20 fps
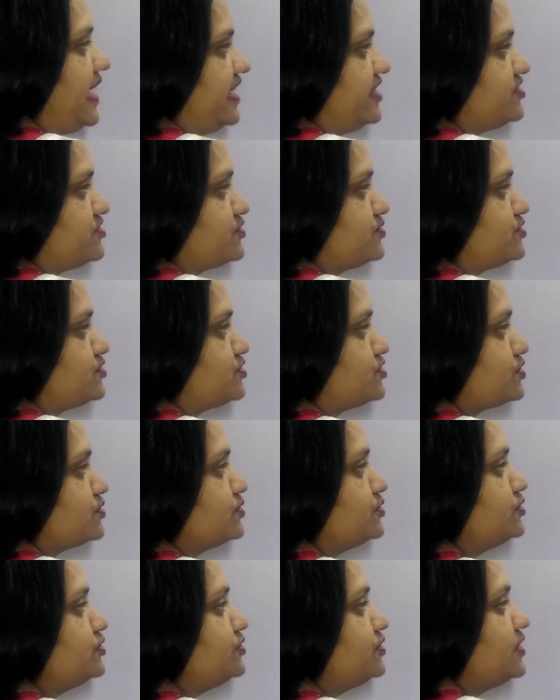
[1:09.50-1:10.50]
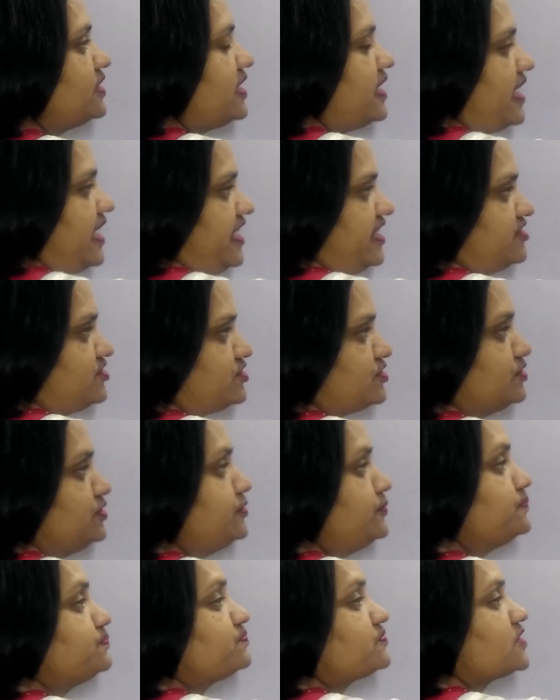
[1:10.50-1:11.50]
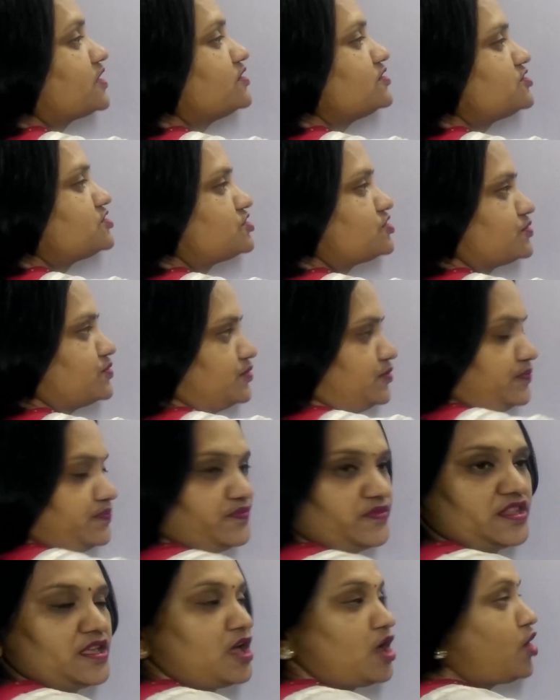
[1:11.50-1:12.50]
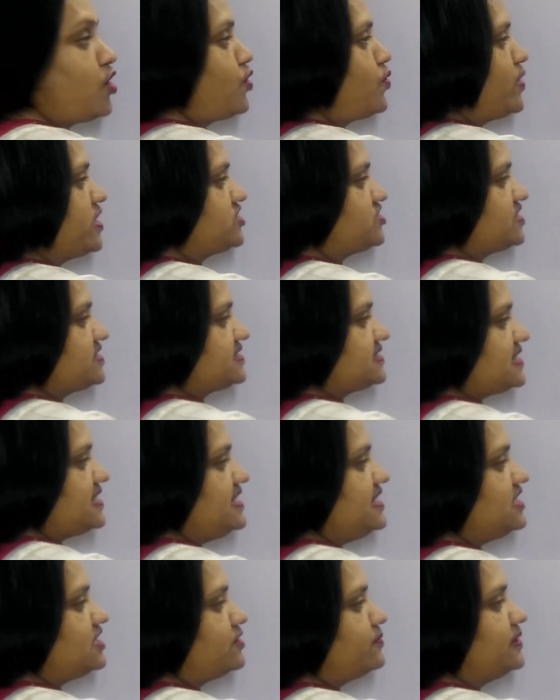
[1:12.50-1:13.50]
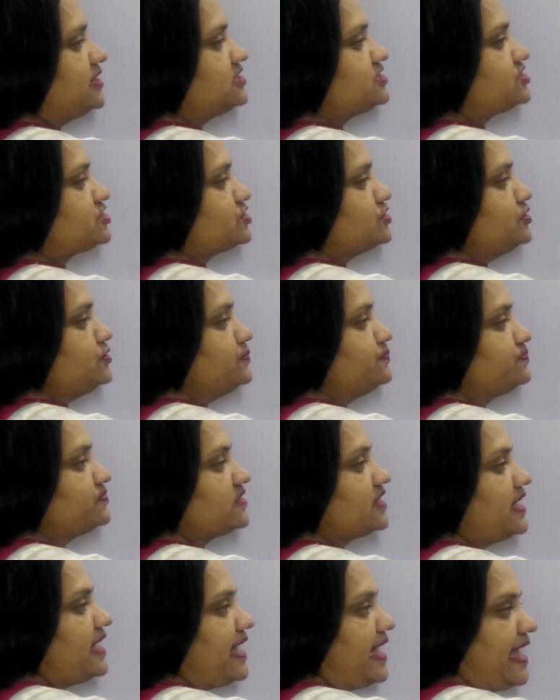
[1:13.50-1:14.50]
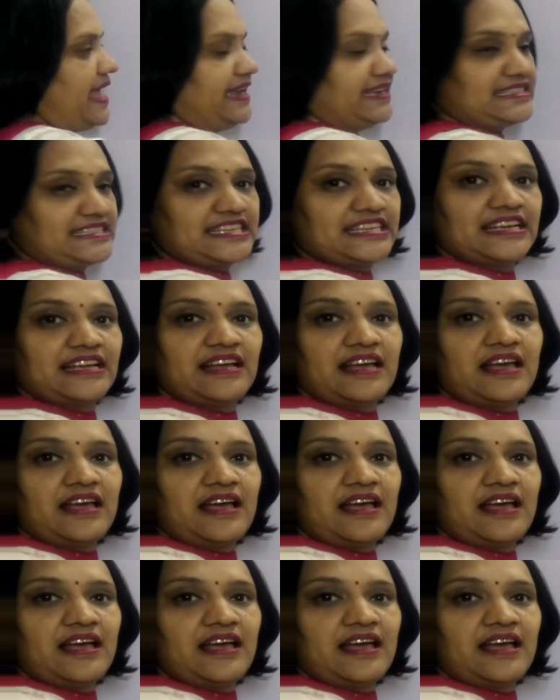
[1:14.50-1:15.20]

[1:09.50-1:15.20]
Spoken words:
into 2 into 2, which is equal to 8.